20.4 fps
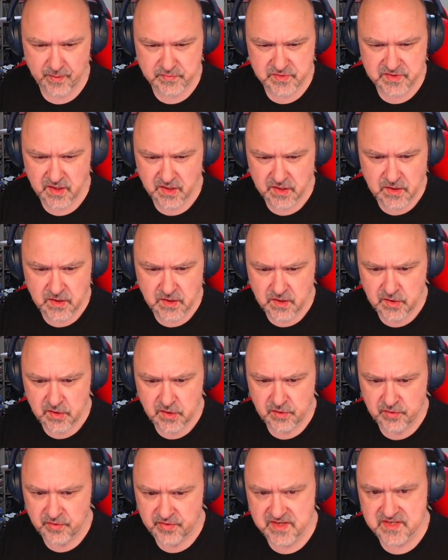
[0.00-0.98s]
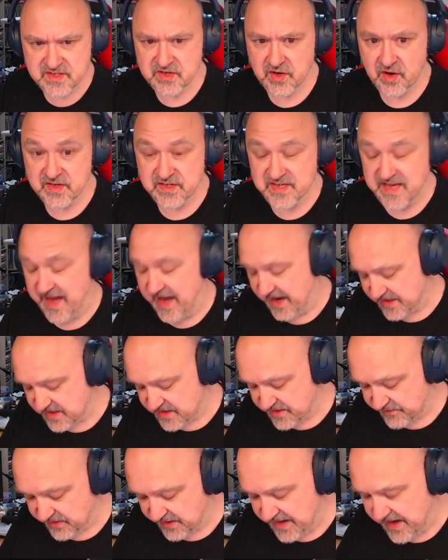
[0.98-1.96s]
It's like these guys are
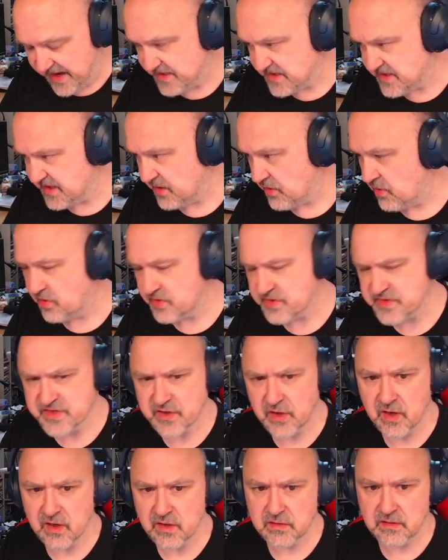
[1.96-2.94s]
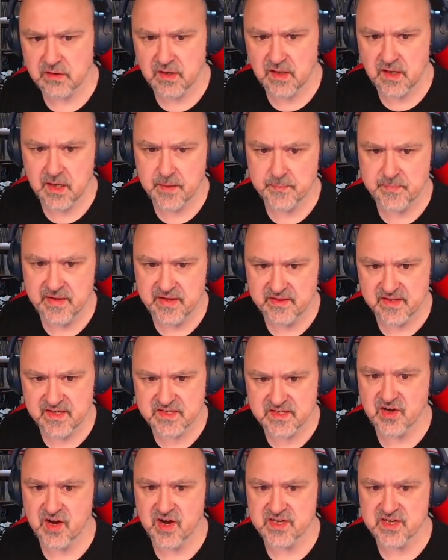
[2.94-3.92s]
actively acting hostile, and
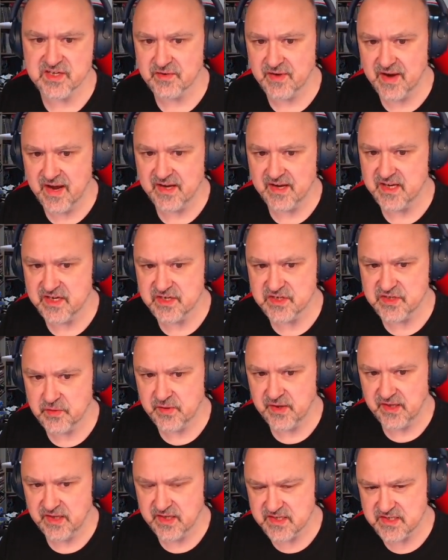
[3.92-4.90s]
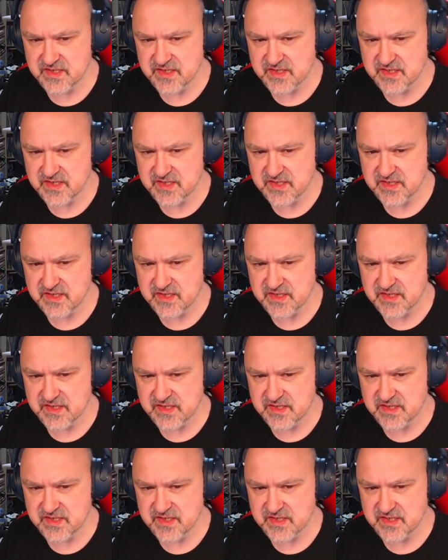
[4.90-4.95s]
these guys are out here doing this.